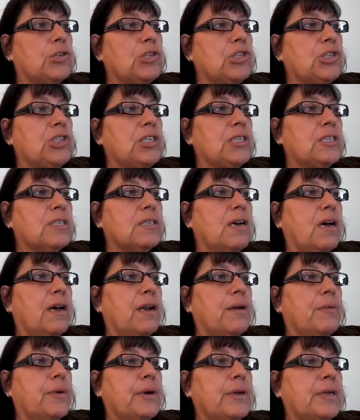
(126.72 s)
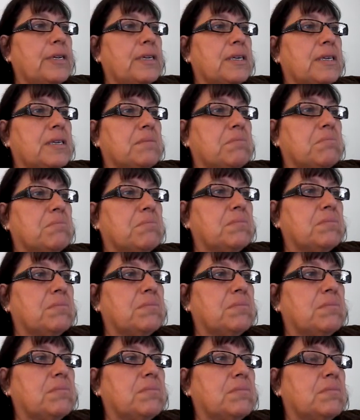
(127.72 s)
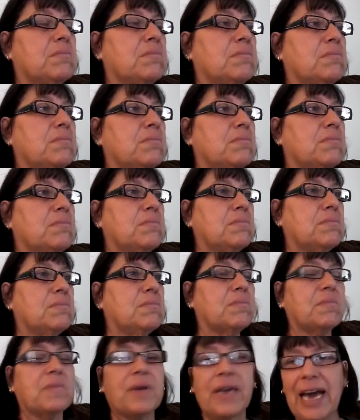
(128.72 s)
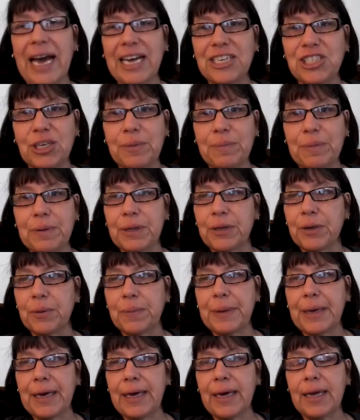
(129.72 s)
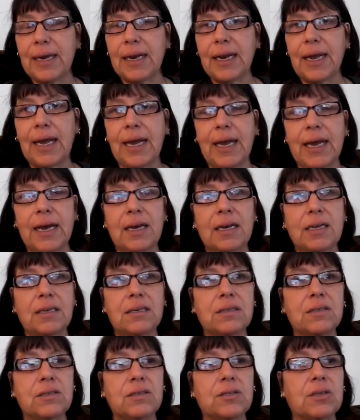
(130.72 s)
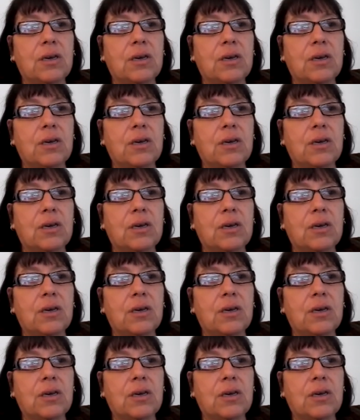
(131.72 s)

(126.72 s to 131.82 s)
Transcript: Just kind of wanted to catch up a little bit and